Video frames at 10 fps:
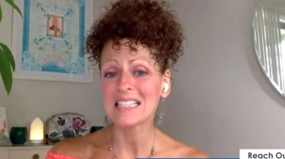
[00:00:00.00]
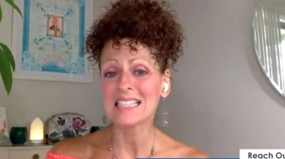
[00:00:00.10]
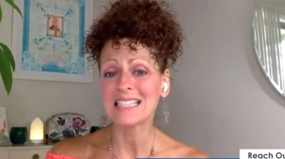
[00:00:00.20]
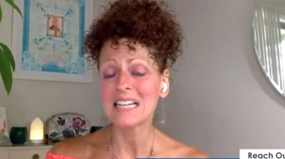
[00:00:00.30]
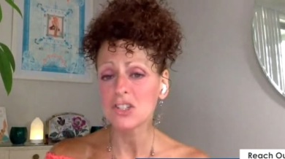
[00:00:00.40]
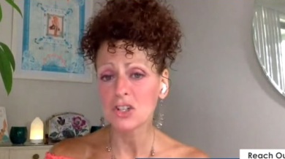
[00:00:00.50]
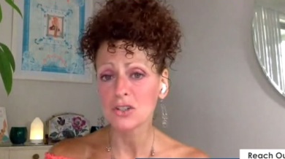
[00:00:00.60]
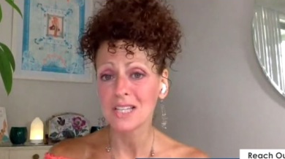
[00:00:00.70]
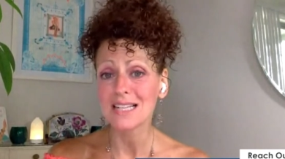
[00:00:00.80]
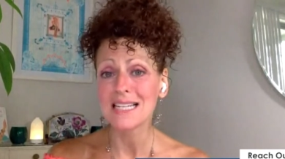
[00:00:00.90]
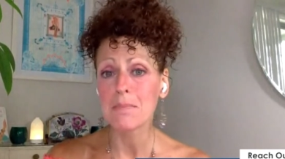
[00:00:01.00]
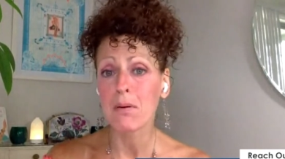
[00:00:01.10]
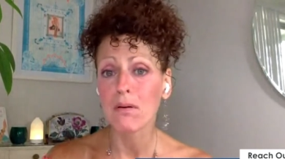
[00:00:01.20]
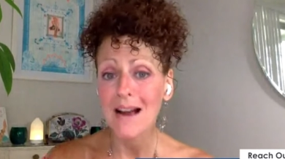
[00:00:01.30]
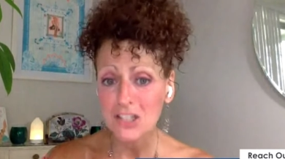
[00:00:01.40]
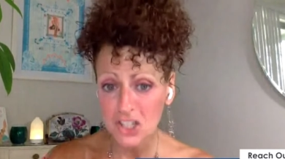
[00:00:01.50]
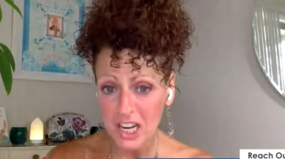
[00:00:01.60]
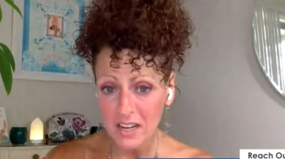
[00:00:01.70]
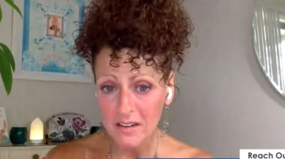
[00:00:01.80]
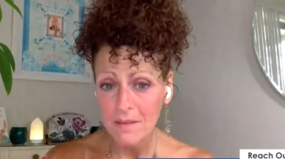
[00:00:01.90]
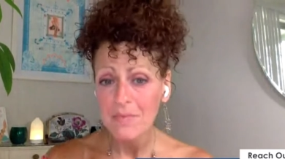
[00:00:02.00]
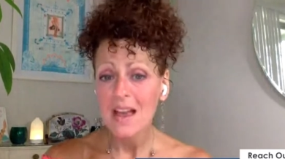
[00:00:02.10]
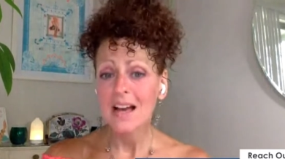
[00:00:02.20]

seizures, depression,